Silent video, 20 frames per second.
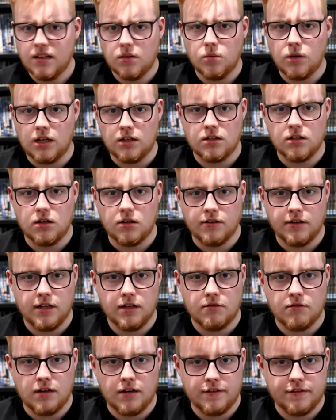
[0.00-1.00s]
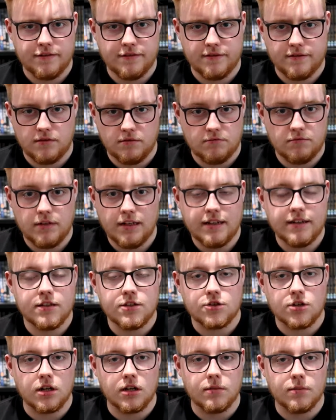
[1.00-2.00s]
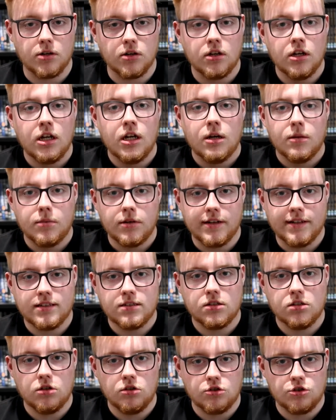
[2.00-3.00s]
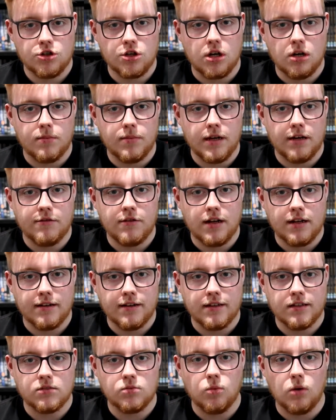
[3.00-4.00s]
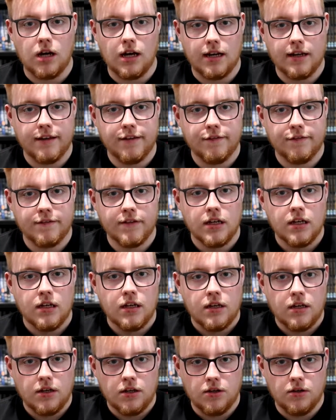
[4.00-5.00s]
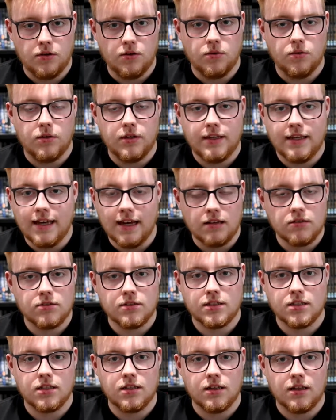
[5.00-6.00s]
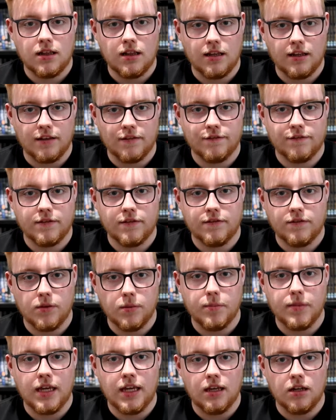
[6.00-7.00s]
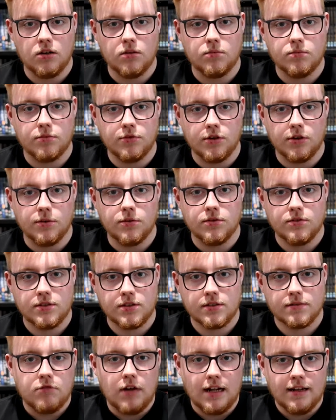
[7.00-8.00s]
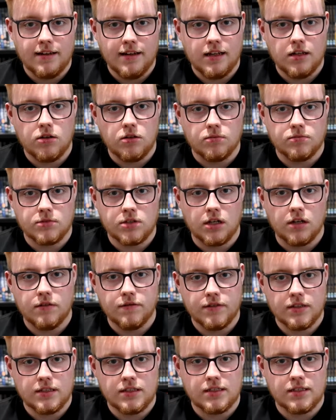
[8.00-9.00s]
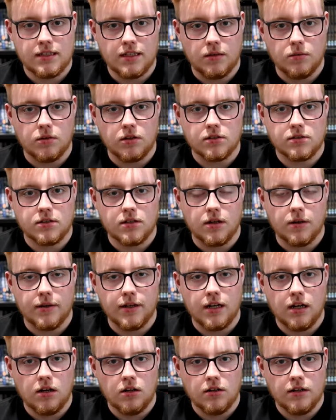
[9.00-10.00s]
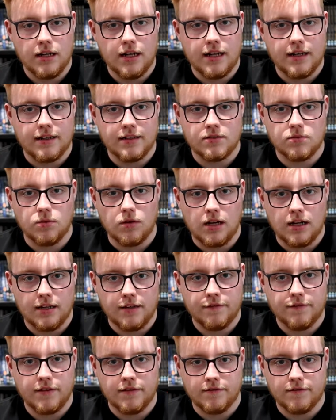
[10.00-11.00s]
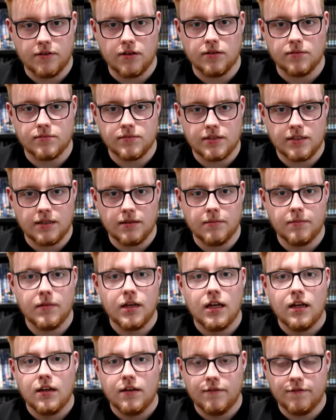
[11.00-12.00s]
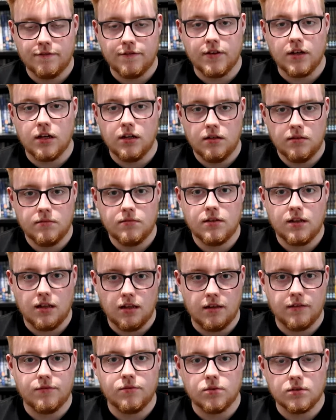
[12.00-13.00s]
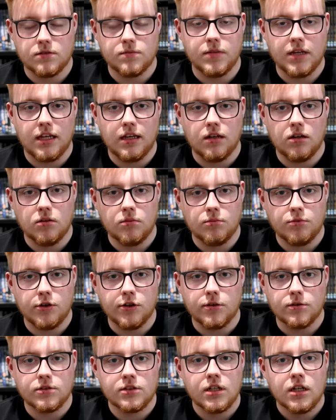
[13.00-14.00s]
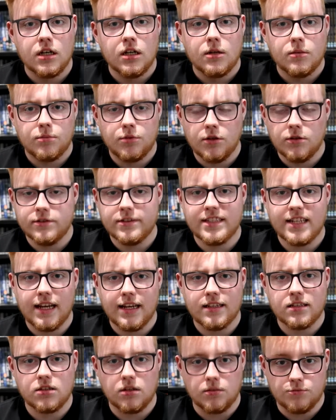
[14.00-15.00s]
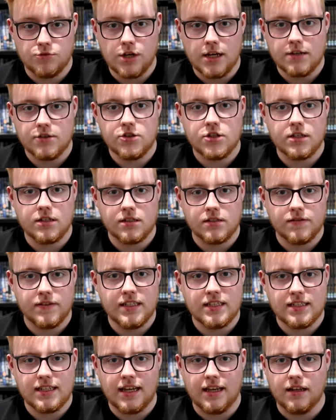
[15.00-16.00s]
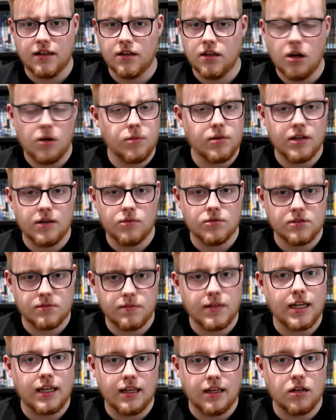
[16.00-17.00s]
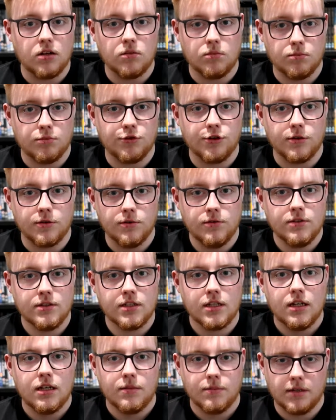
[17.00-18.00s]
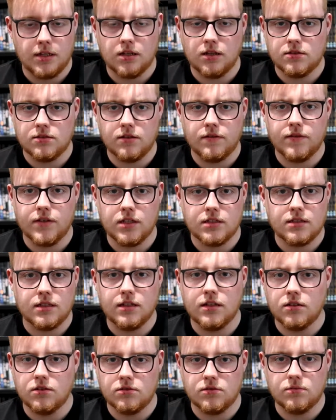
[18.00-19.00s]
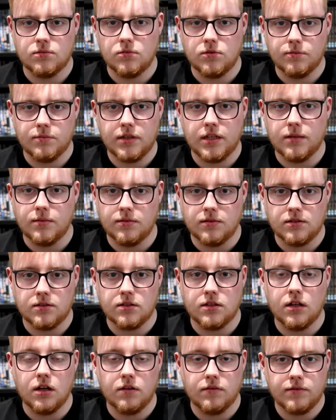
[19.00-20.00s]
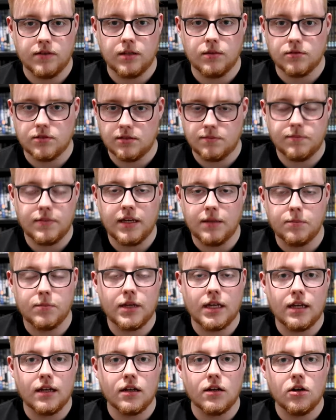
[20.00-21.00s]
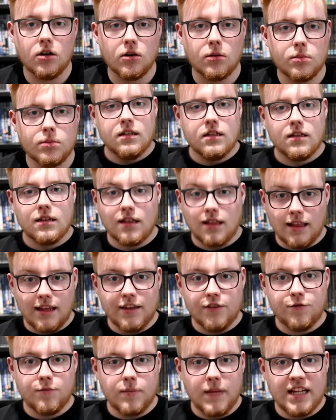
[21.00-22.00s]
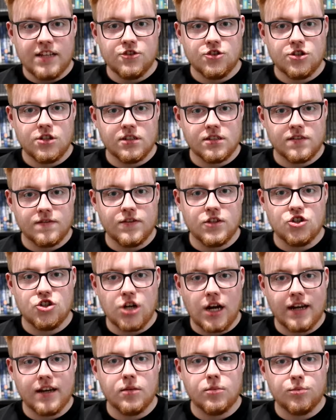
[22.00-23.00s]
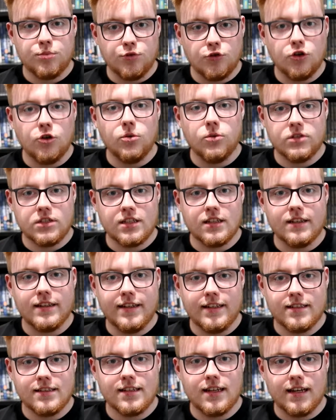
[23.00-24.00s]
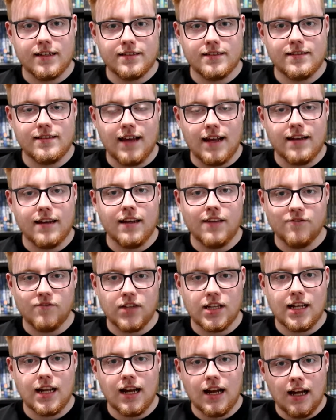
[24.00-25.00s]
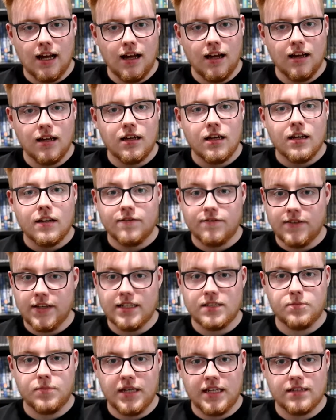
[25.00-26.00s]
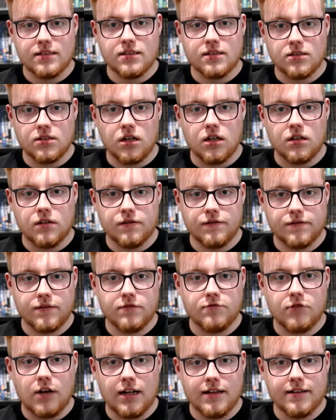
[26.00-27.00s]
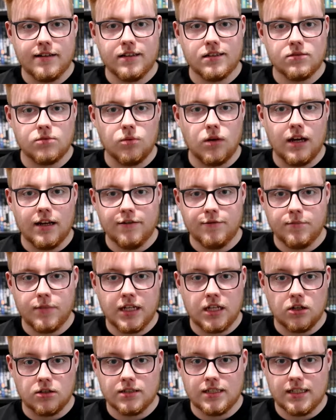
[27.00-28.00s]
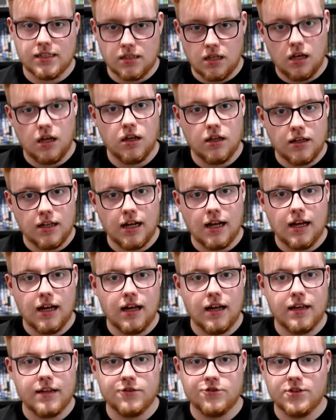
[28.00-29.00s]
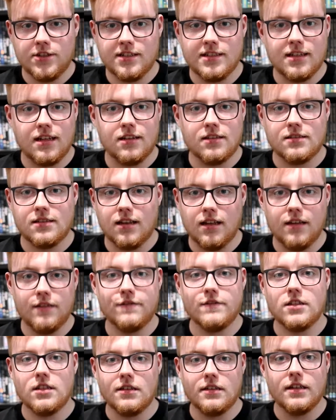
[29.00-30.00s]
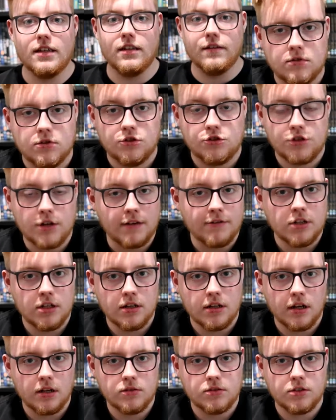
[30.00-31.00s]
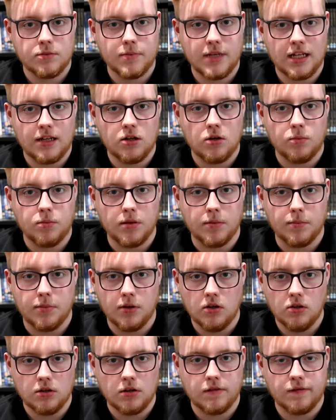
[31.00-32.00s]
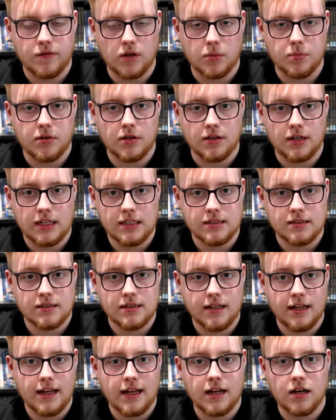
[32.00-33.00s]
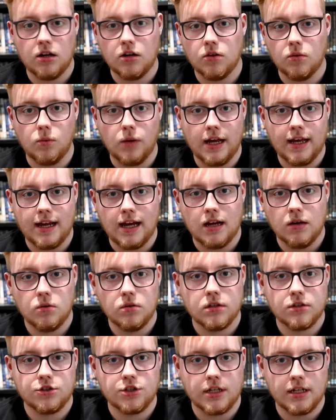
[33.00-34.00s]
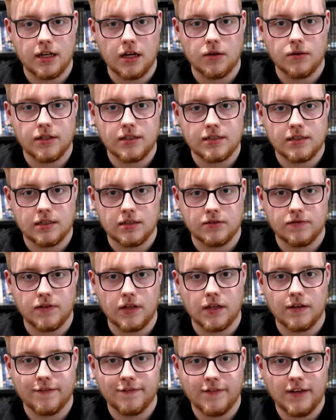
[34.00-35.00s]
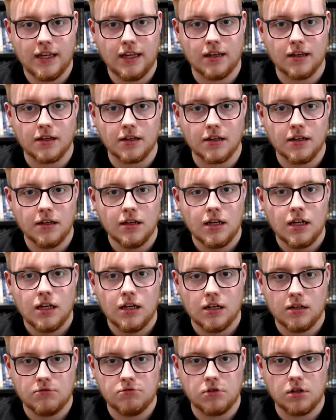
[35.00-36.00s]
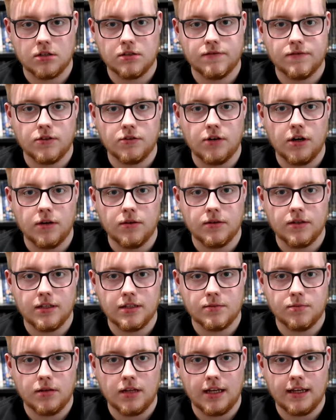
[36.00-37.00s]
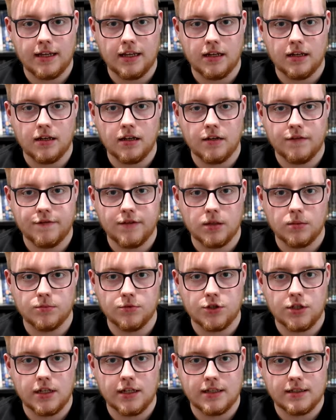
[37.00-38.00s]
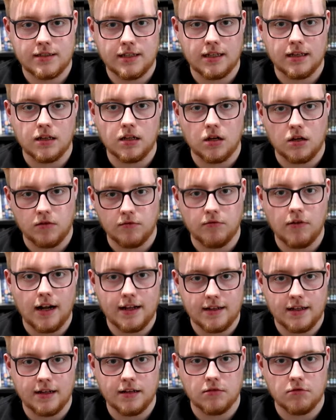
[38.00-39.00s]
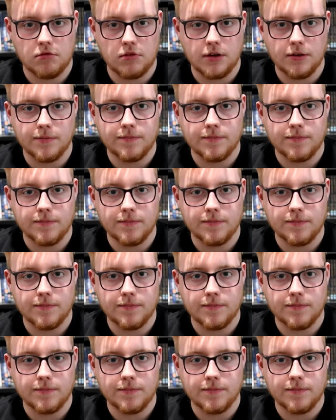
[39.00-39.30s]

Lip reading: well choreographed, really enjoyable, but it's cut short by Randy's wife, who yells at Cliff for beating up Bruce. Randy comes over to see what's going on and his wife informs him that Cliff was beating up Bruce. Bruce takes objection to this, saying nobody was beating up Bruce because obviously he doesn't want people to know that he was being beaten up. Cliff mentions the giant Bruce Lee-sized dent in the car. This pisses off Randy's wife because it's her car and she tells Cliff to leave. Sharon goes to pick up a book for Polanski and on her way out she notices the theatre across the road is playing a film she is in called Wrecking Crew.